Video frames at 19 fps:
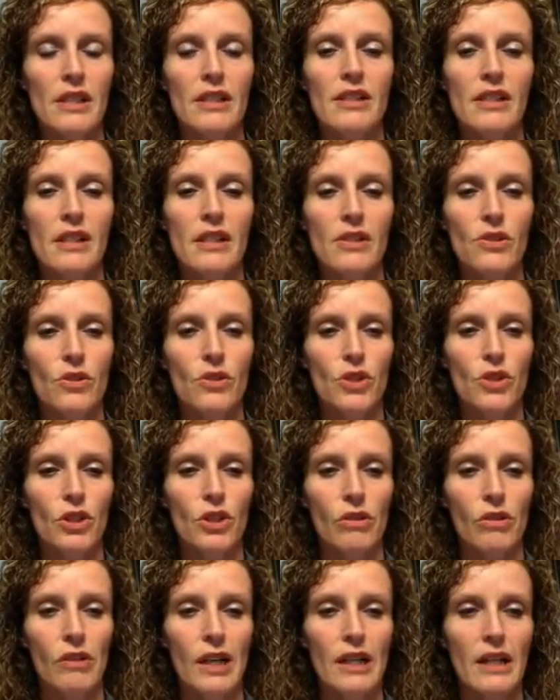It's easier to
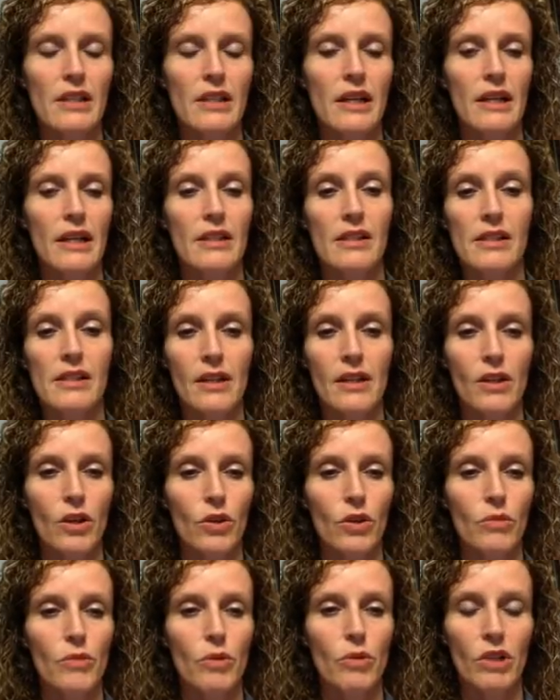correct and send
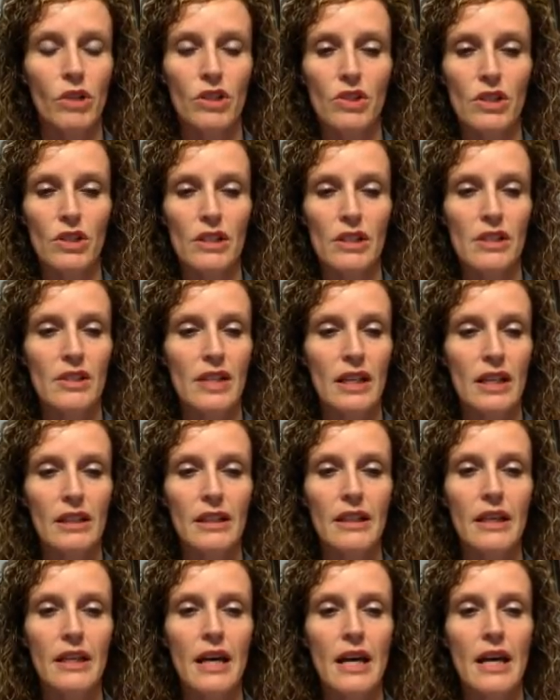home the worksheets
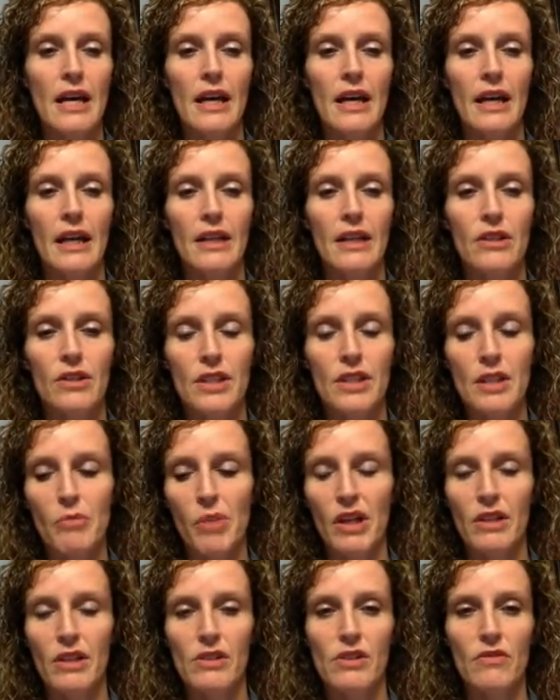daily, and I could keep
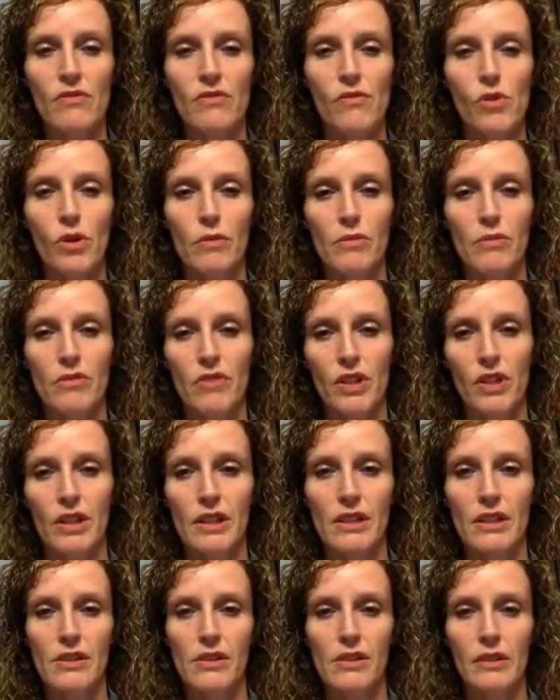parents informed very
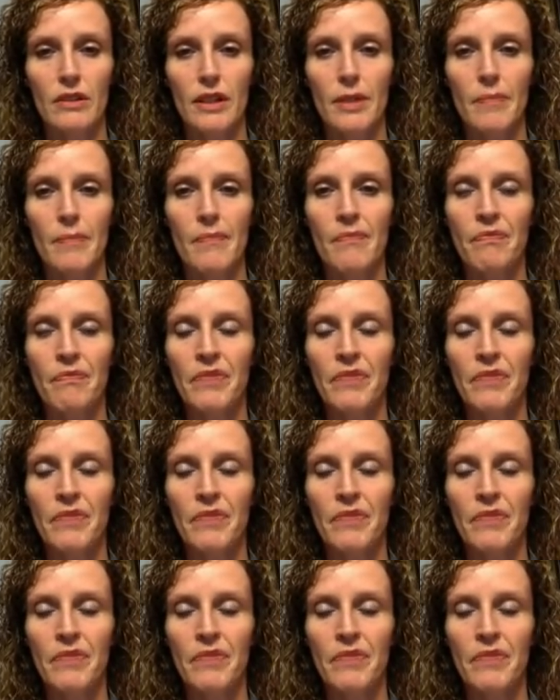easily.